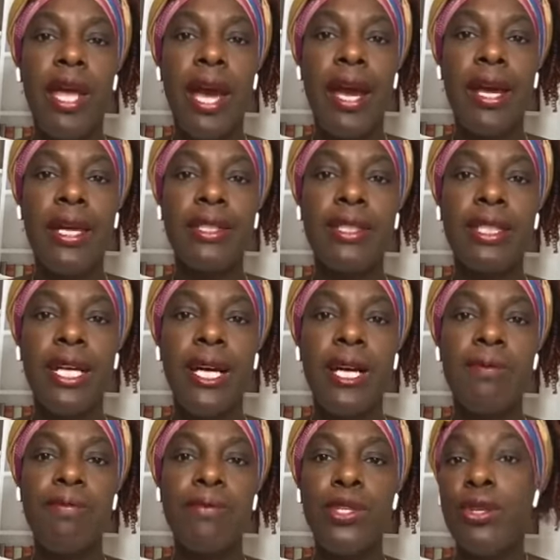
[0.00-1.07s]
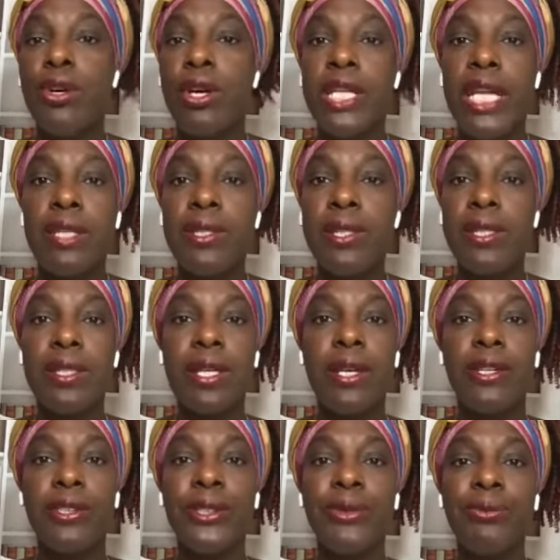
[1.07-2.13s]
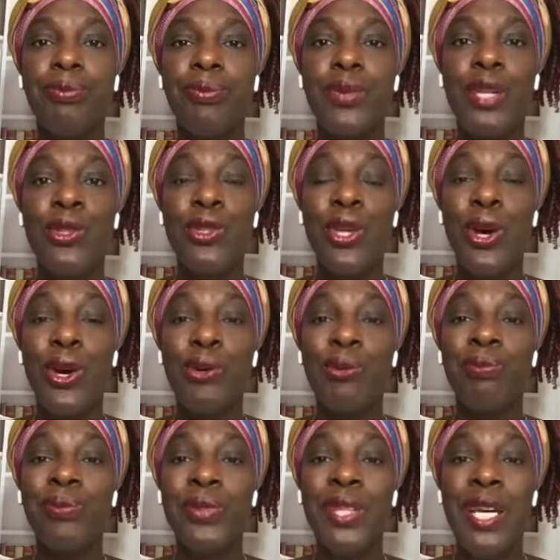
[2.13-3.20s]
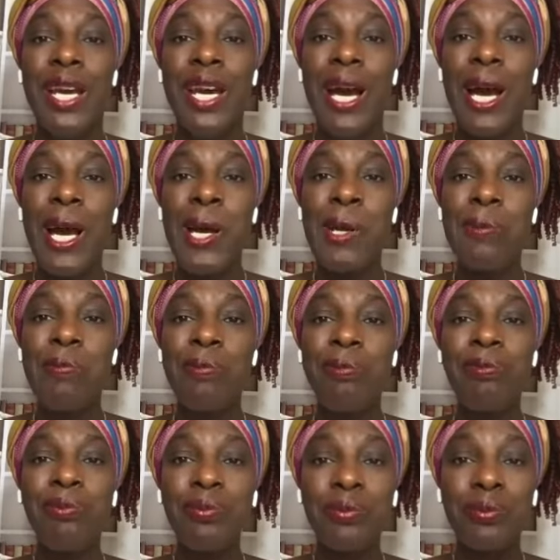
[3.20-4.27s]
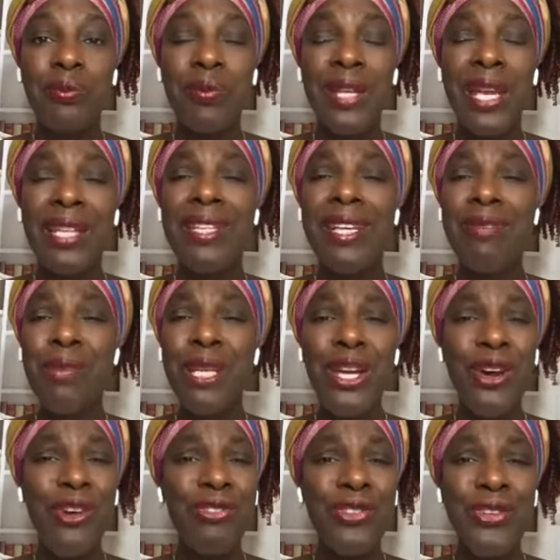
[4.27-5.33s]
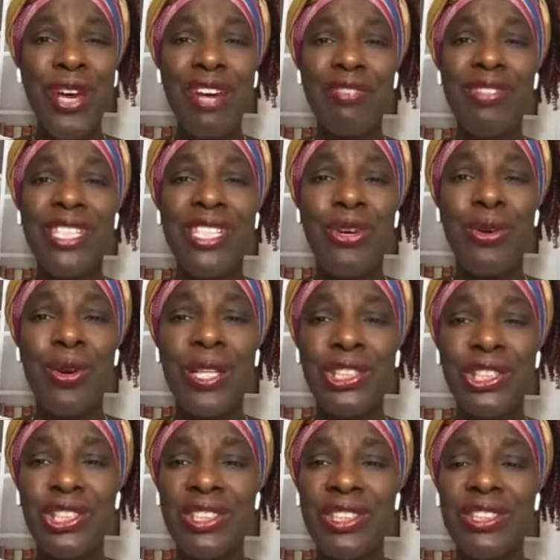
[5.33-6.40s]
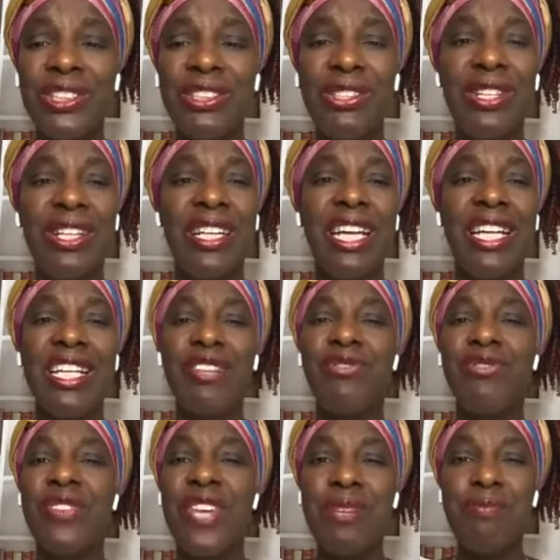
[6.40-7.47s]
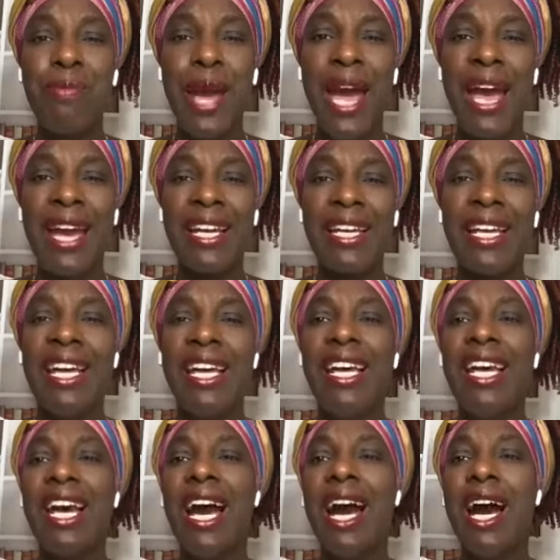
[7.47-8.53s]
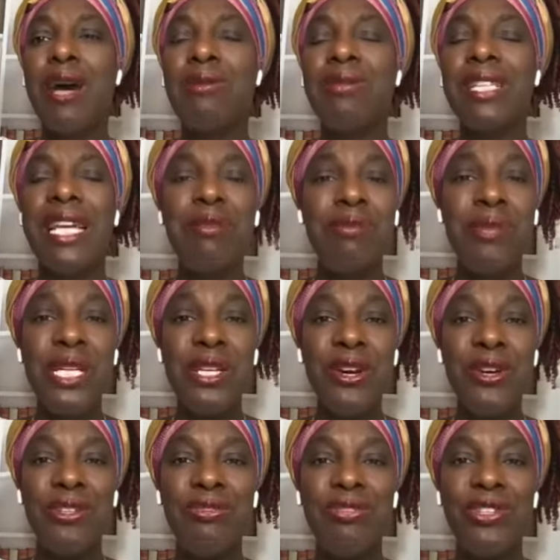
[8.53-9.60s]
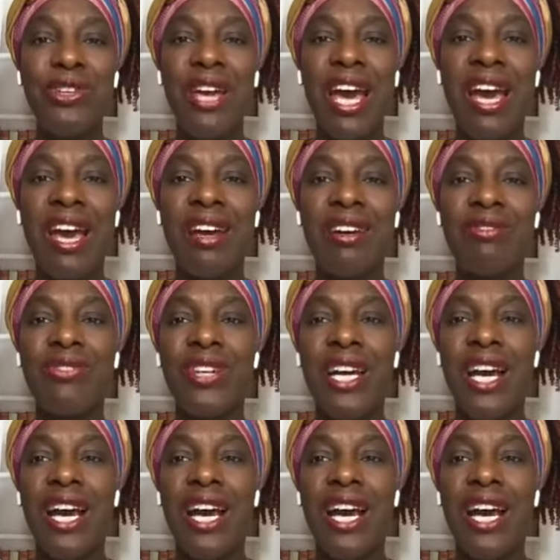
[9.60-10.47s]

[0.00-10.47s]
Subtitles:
that you are necessary. And so let me know if you have any questions or any feedback. Let me know if you have